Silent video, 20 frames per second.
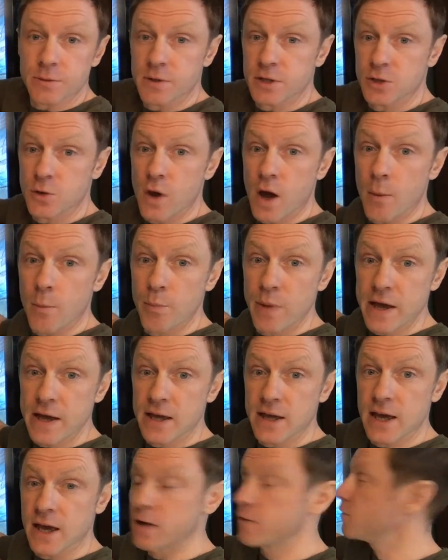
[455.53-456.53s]
It's quite a big
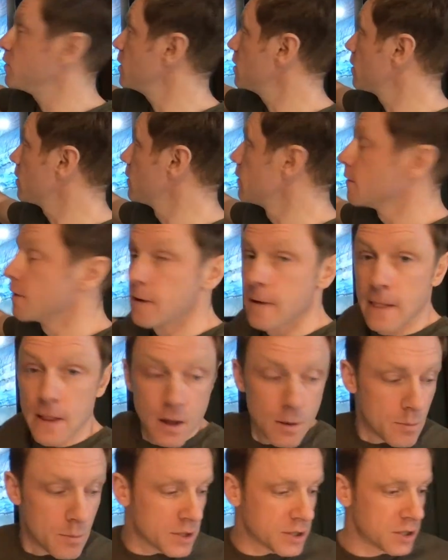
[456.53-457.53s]
cave here,
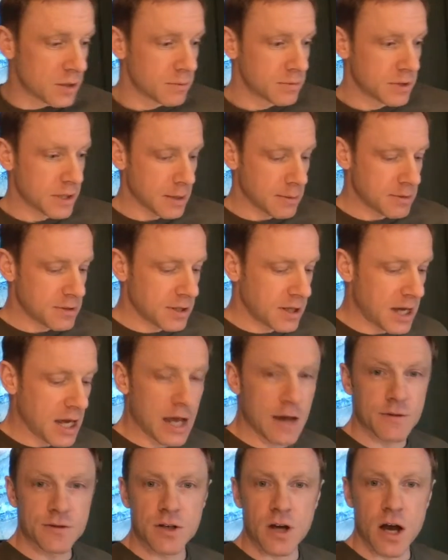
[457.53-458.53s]
but sometimes the
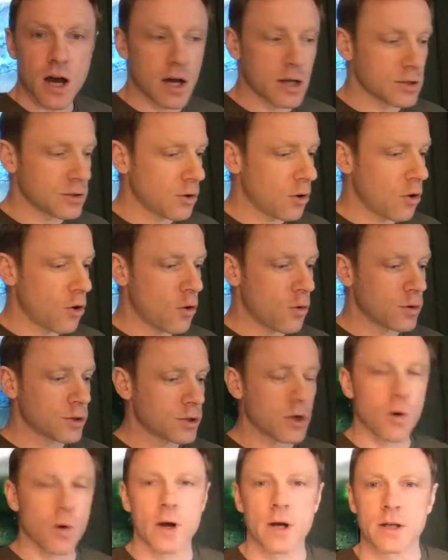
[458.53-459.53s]
caves aren't always
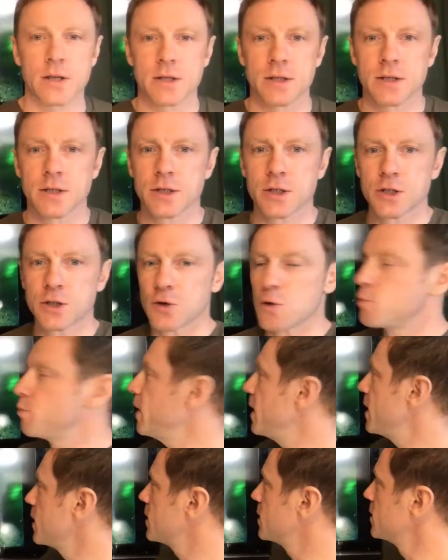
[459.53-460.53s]
quite so
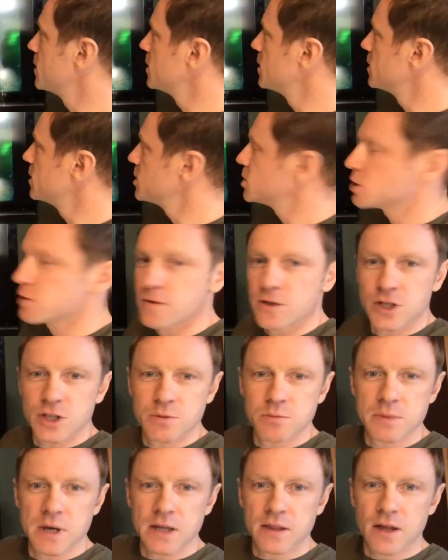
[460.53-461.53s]
big. So you can just
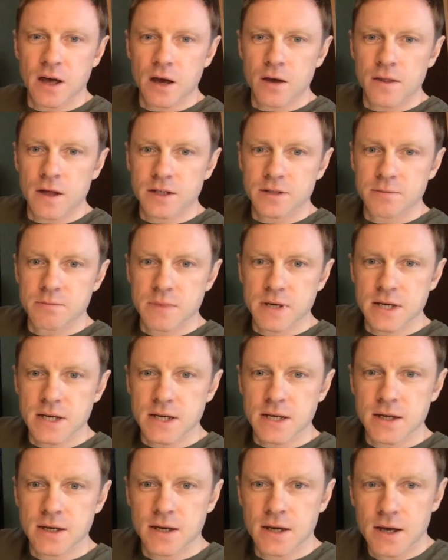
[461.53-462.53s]
make that, that's
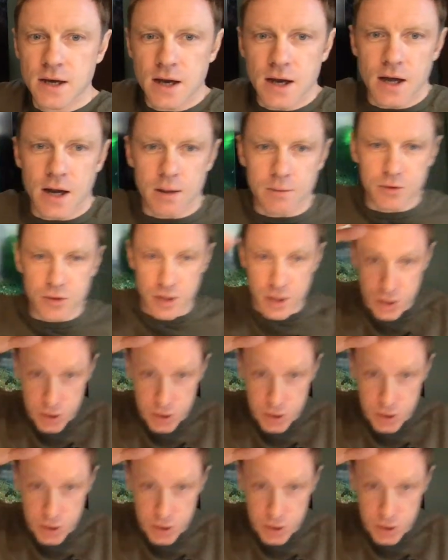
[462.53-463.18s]
me, and I'm trying to